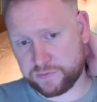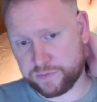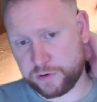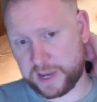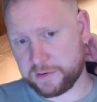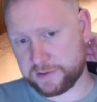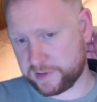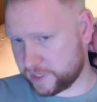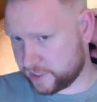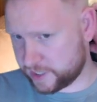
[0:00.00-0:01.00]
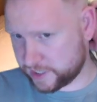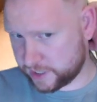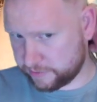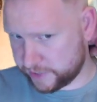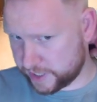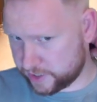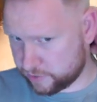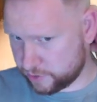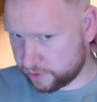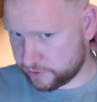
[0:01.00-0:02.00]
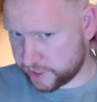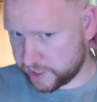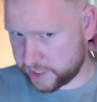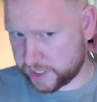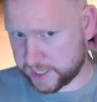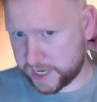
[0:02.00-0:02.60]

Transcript: Ruby Amethyst is going to really struggle to